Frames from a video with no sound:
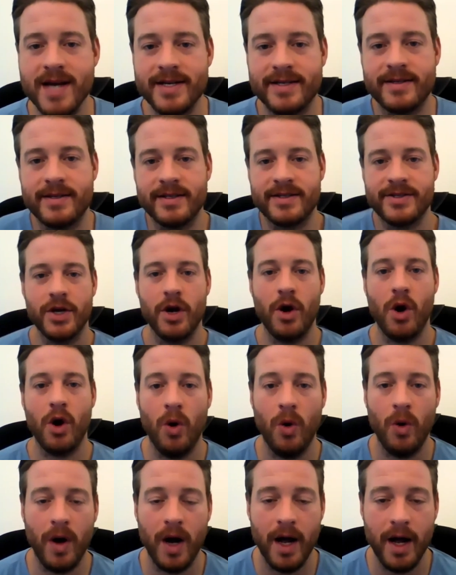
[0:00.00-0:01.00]

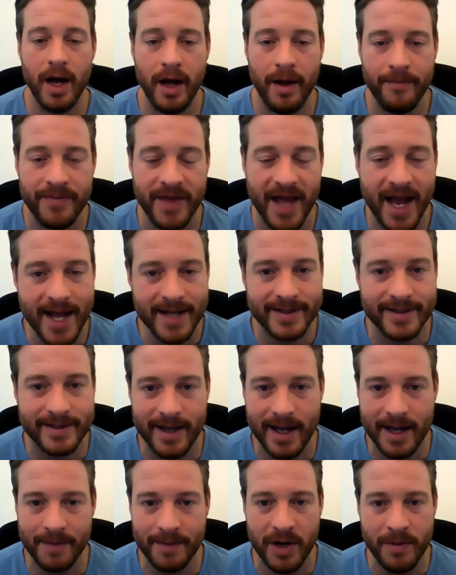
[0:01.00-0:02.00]
so
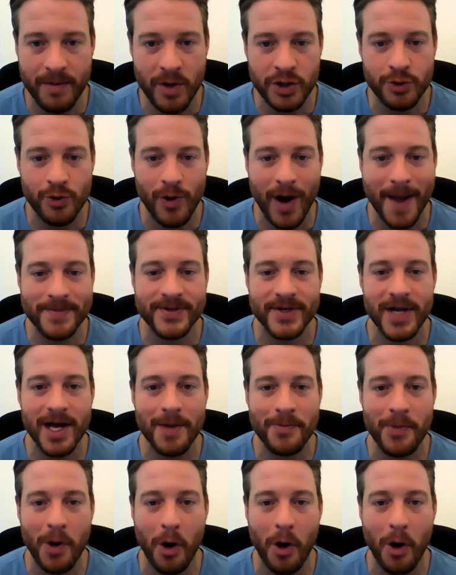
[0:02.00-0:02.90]
that pretty much wraps up